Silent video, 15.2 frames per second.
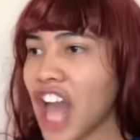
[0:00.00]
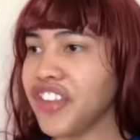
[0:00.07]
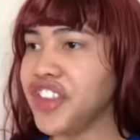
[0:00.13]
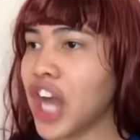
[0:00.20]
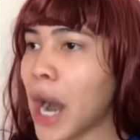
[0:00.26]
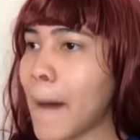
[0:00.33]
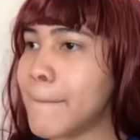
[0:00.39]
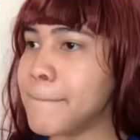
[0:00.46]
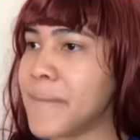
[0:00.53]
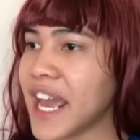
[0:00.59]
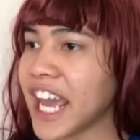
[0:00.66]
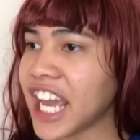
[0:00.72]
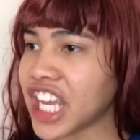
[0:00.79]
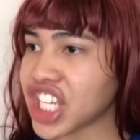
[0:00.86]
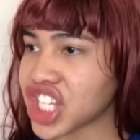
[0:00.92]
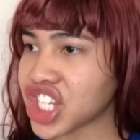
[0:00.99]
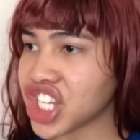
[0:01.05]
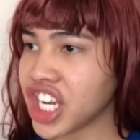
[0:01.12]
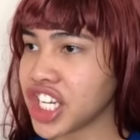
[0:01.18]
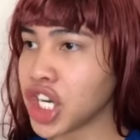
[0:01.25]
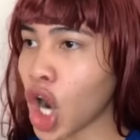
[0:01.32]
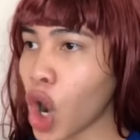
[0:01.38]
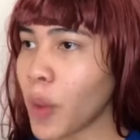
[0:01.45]
Dumb bitch,
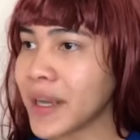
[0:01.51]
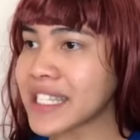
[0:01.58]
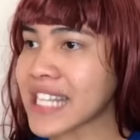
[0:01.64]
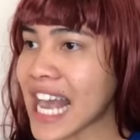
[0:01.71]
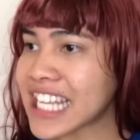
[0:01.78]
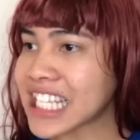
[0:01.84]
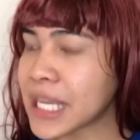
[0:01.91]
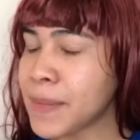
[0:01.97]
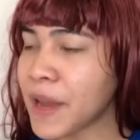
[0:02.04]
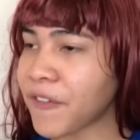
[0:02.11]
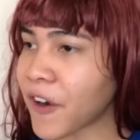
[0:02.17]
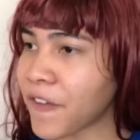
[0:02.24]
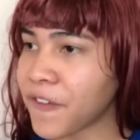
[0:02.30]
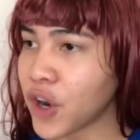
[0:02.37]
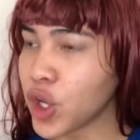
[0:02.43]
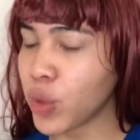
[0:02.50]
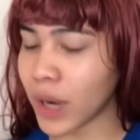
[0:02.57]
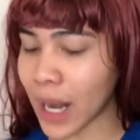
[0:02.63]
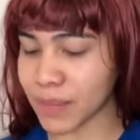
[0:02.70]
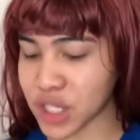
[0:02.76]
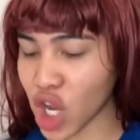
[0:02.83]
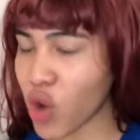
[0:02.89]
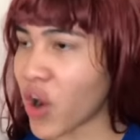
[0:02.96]
you're always asking me for food when
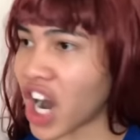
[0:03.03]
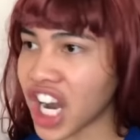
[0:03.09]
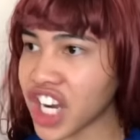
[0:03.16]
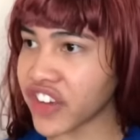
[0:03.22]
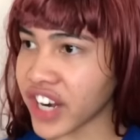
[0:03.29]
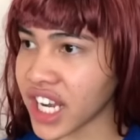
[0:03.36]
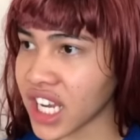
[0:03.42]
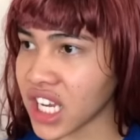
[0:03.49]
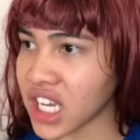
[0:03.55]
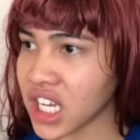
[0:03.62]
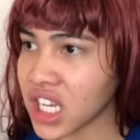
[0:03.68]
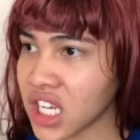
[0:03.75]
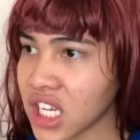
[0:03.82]
I'm so hungry.